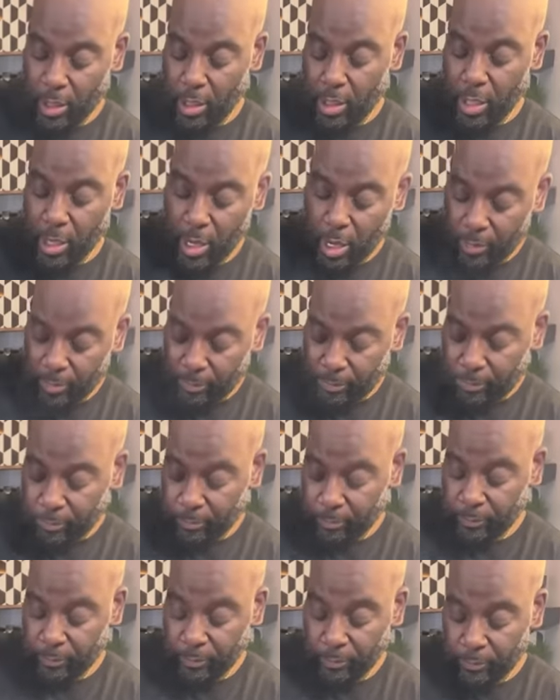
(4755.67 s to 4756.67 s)
Yep.
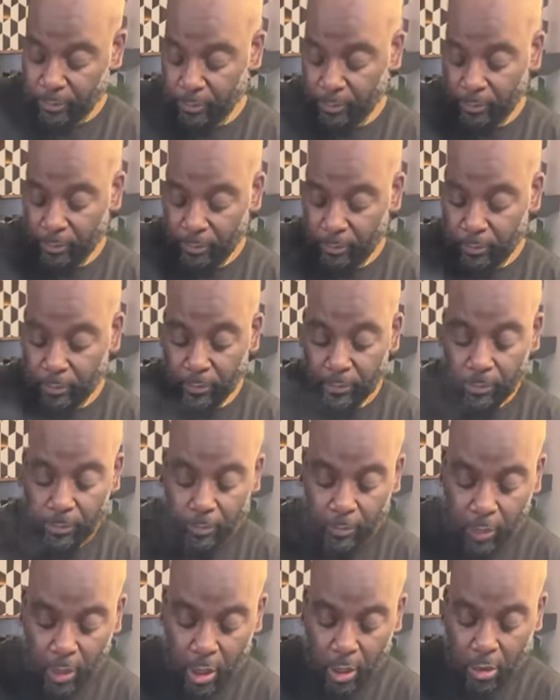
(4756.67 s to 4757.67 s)
Uh
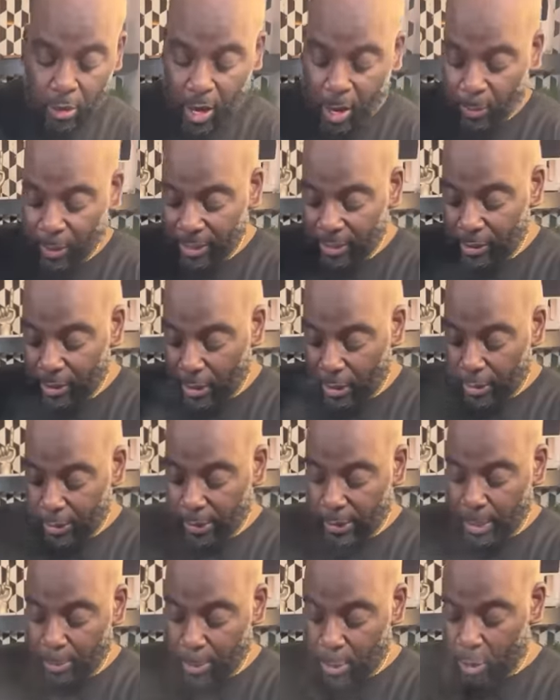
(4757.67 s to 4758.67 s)
oh I wasted a little
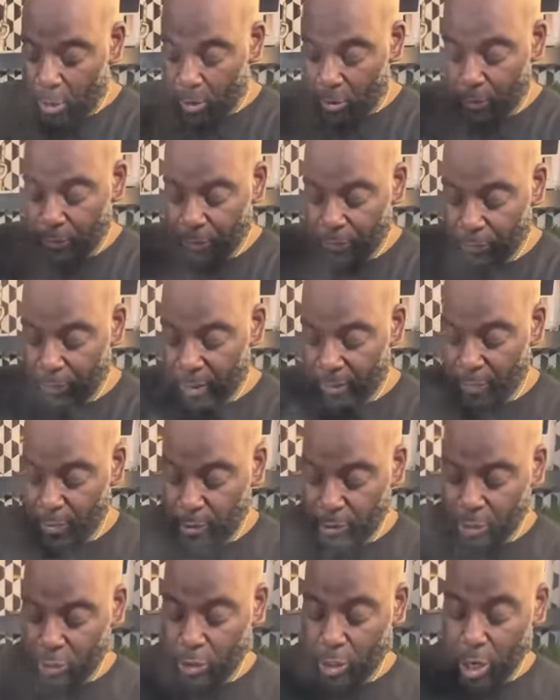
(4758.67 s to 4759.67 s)
thumb. Hold on. Give it a
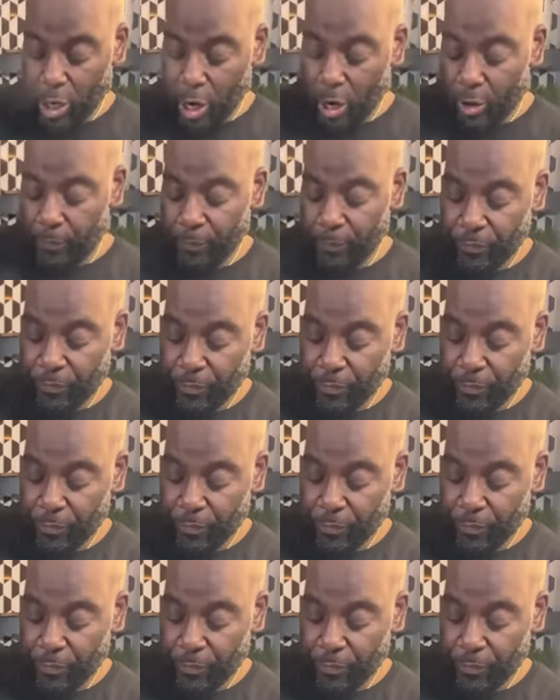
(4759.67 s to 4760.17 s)
stir.